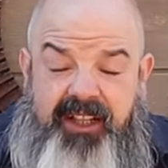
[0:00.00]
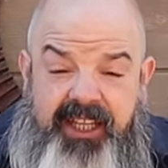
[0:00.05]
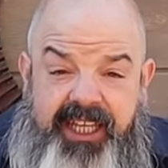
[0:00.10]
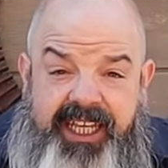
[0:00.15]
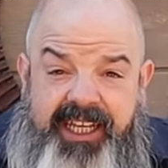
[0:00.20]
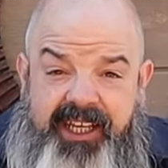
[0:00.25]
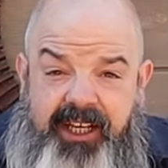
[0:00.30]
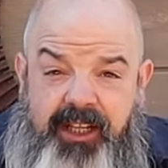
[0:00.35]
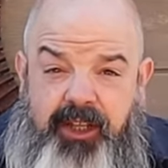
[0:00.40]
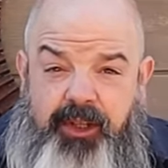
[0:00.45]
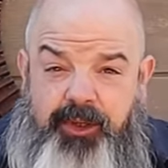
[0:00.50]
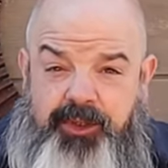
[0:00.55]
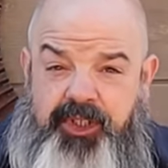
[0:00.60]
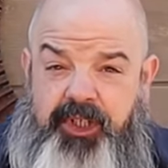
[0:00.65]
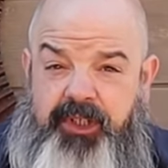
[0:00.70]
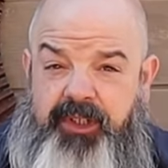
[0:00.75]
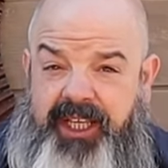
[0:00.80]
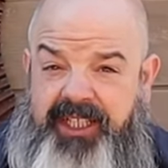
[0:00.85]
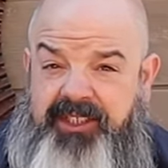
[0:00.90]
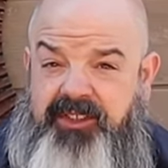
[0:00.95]
clean
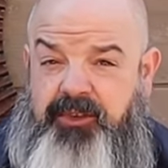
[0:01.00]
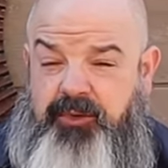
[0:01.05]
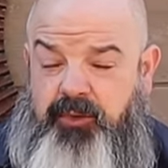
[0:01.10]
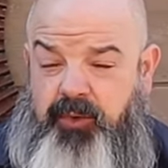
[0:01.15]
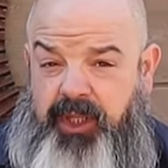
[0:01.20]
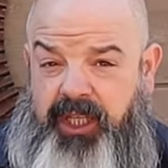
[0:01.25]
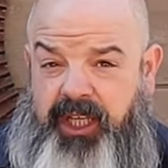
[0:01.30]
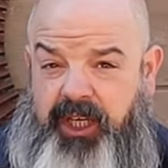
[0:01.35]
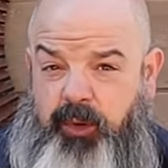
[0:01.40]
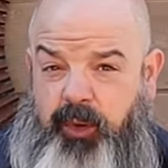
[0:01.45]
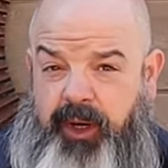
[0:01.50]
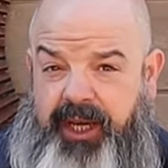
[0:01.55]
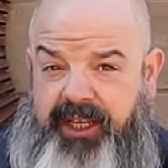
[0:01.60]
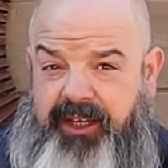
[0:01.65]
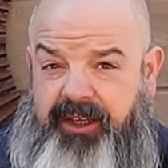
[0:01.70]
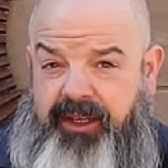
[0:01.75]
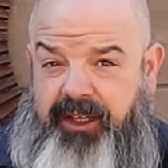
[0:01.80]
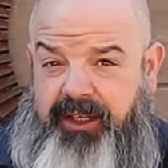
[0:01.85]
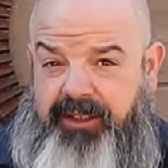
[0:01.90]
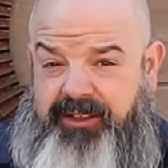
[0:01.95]
enclosure, let's really
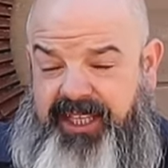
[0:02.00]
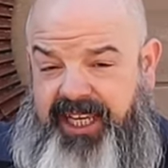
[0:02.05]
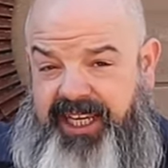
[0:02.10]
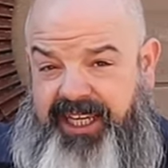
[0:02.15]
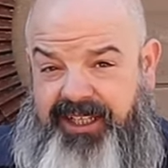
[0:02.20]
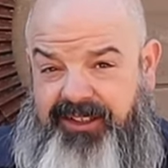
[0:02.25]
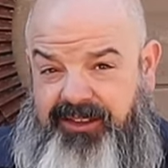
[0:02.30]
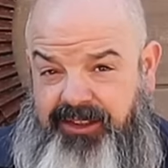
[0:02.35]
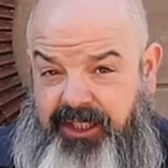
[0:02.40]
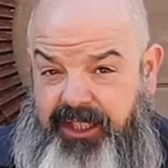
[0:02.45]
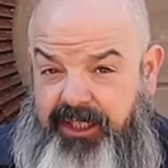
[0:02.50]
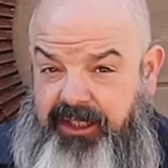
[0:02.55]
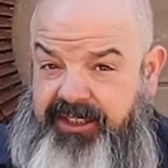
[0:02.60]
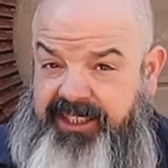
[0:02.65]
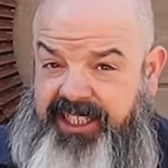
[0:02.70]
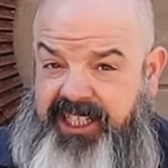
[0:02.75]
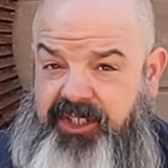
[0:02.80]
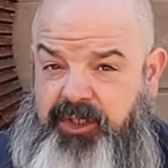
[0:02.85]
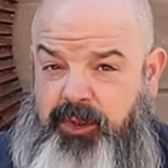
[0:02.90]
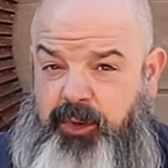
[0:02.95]
quick take a little
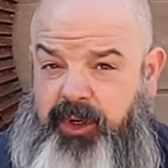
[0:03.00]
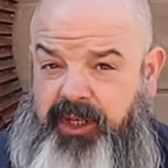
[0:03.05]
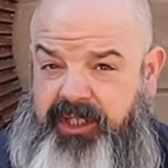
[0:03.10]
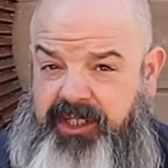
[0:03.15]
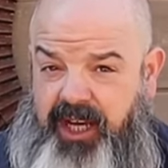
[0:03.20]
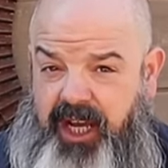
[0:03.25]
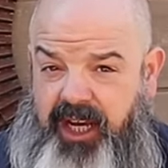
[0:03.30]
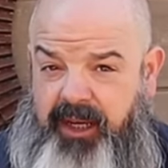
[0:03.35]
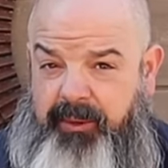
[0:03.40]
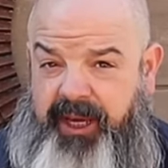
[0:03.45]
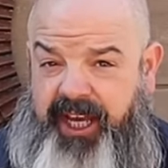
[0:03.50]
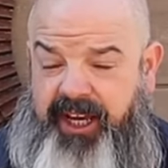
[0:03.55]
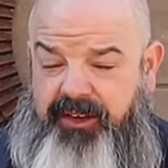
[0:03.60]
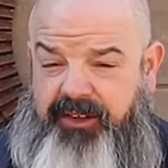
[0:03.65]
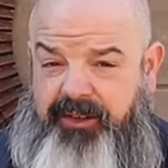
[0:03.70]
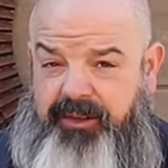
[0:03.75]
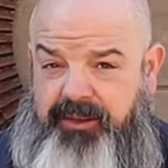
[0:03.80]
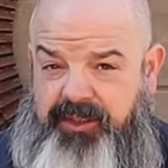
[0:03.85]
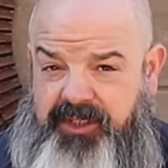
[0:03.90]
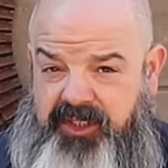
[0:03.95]
detour and talk
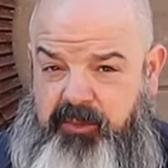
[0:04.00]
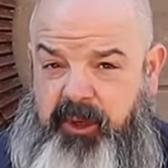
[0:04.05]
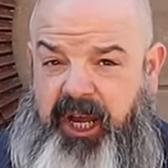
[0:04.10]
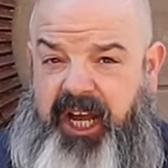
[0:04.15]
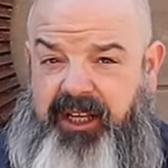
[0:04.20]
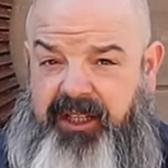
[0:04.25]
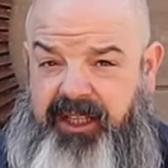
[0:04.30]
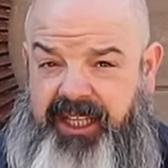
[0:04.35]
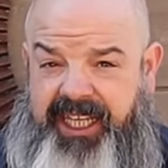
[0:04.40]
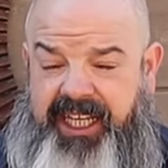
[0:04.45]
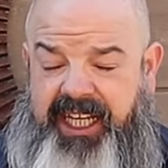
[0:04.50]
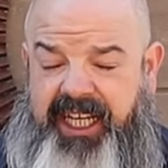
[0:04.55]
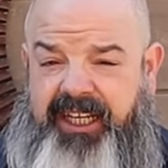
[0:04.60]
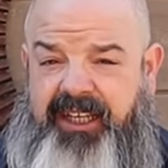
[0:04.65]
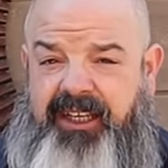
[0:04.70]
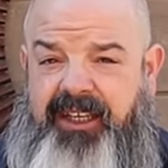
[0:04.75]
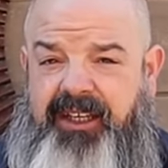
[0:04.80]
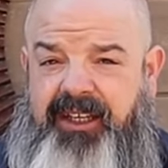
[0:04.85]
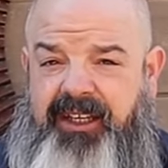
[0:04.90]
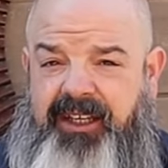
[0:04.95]
about spot
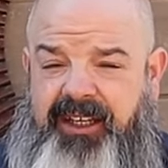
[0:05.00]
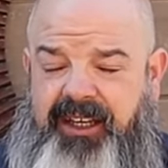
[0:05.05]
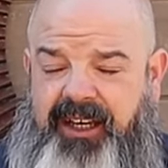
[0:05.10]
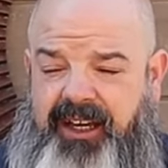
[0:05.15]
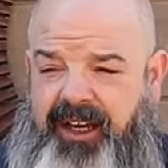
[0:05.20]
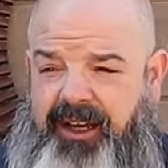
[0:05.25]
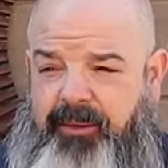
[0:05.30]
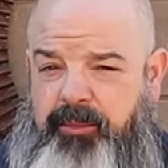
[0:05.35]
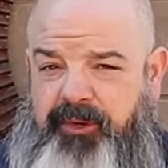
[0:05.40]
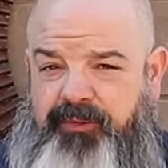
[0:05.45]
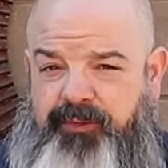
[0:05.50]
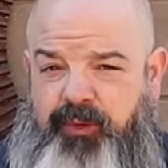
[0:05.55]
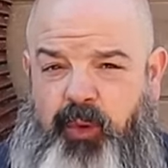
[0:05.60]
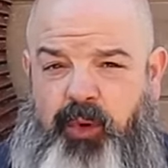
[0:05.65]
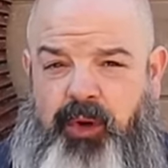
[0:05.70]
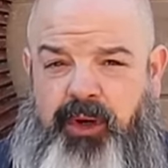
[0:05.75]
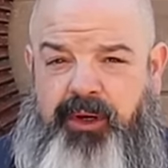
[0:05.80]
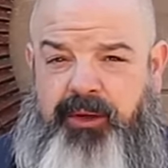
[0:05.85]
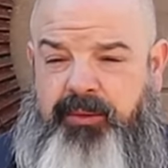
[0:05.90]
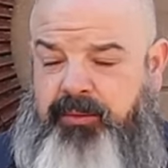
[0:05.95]
cleaning uh,
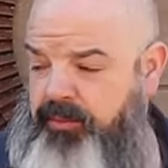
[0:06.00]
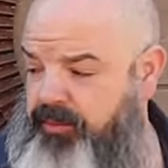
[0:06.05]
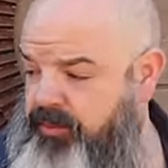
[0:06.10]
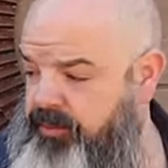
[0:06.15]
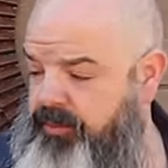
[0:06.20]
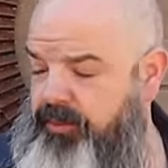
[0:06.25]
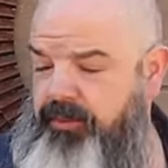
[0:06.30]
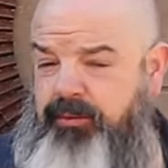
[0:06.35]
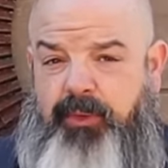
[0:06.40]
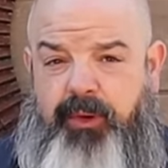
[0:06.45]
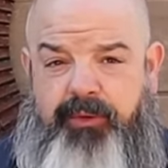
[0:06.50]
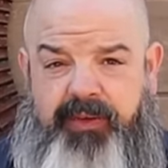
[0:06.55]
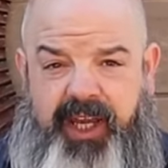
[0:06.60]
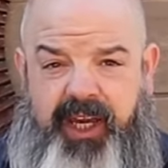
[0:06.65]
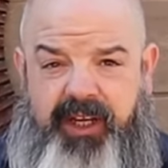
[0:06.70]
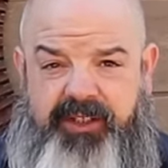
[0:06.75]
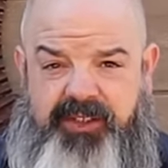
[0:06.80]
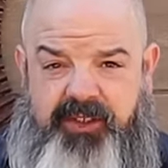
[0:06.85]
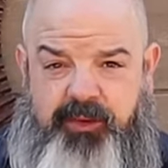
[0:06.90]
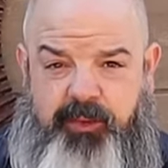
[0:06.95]
before moving
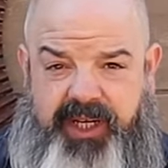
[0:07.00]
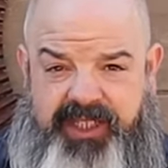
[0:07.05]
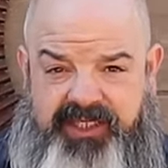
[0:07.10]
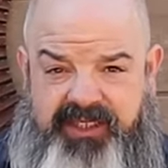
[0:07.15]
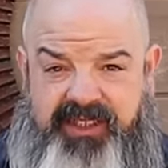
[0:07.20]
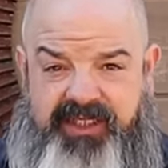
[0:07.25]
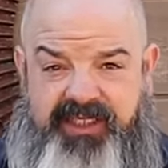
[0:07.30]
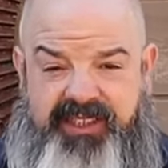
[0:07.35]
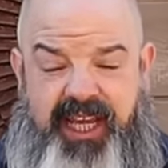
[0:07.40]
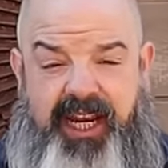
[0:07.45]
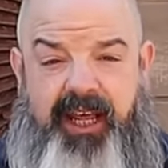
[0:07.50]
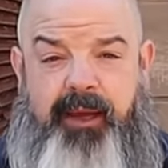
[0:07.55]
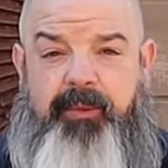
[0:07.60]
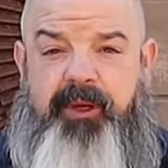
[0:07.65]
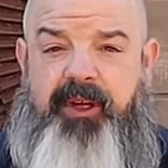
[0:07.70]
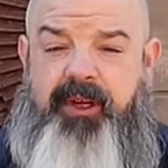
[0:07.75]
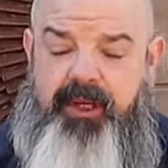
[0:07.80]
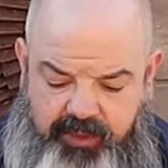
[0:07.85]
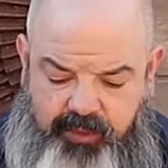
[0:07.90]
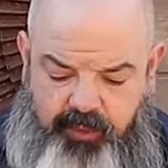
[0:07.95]
on to the rest of the
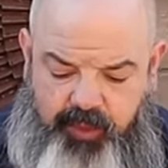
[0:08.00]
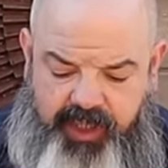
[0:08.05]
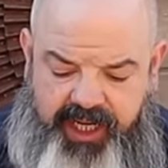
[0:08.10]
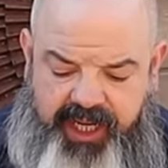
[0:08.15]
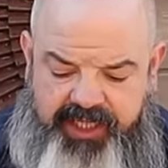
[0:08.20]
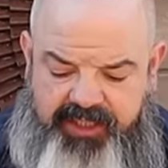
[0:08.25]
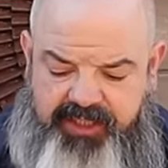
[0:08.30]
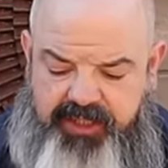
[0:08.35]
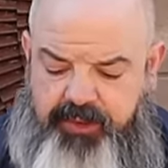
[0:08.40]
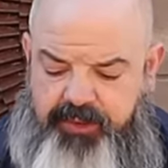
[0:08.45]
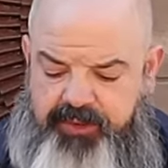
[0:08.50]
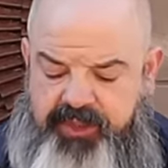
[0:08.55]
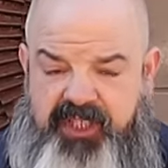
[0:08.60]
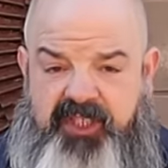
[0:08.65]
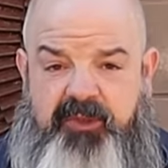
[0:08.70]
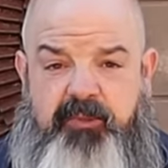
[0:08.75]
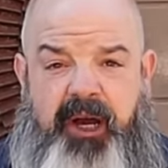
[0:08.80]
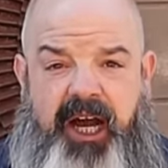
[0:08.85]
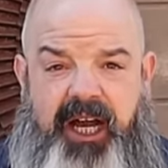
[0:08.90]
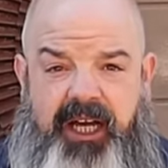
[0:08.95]
setup. What I do to
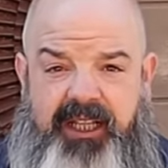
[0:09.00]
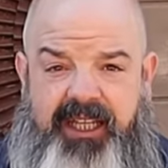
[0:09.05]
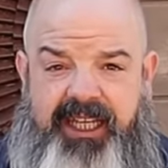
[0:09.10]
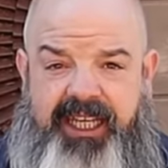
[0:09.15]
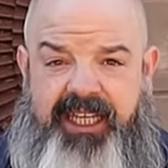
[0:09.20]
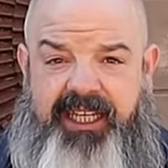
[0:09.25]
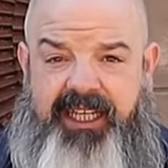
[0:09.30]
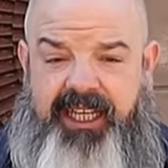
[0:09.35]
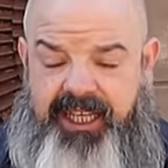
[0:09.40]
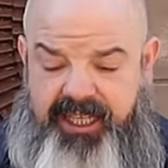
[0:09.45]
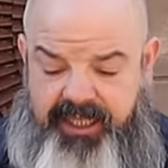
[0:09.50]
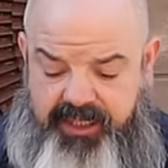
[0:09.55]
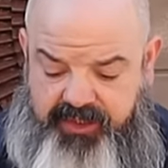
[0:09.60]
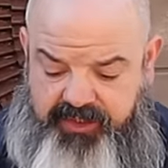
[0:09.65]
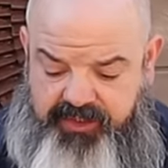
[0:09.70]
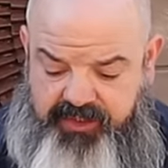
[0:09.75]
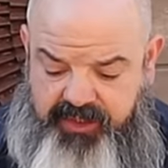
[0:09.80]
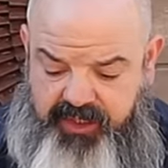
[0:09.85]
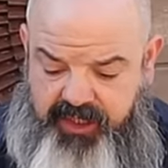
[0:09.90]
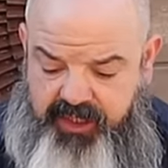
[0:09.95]
spot clean
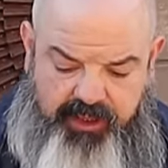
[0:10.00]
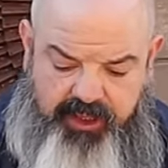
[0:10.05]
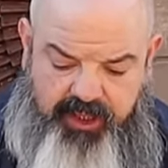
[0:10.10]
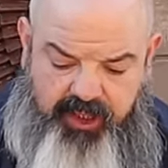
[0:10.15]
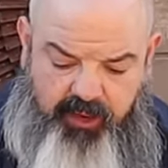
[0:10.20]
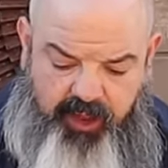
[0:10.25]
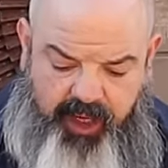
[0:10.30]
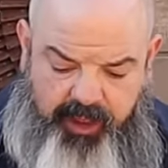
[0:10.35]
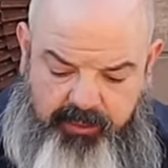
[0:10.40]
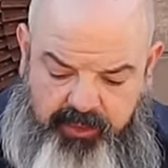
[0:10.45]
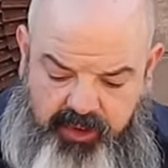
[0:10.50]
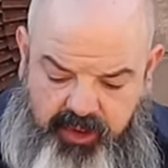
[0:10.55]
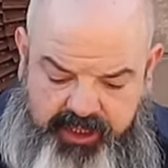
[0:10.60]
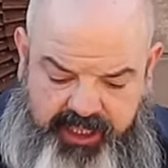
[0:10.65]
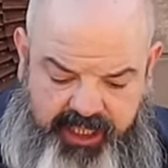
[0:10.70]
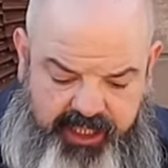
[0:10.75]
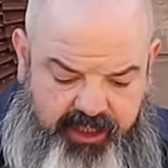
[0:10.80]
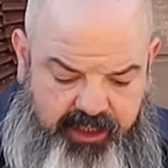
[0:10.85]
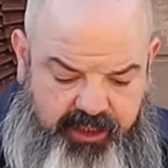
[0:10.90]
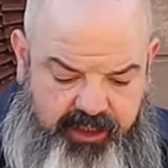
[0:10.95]
is, you know, I'm
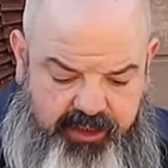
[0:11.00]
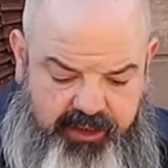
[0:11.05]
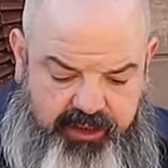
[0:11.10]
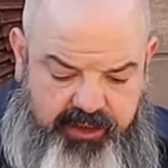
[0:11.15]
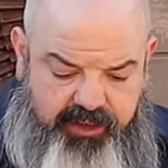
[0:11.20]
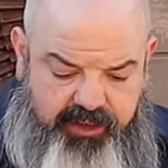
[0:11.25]
looking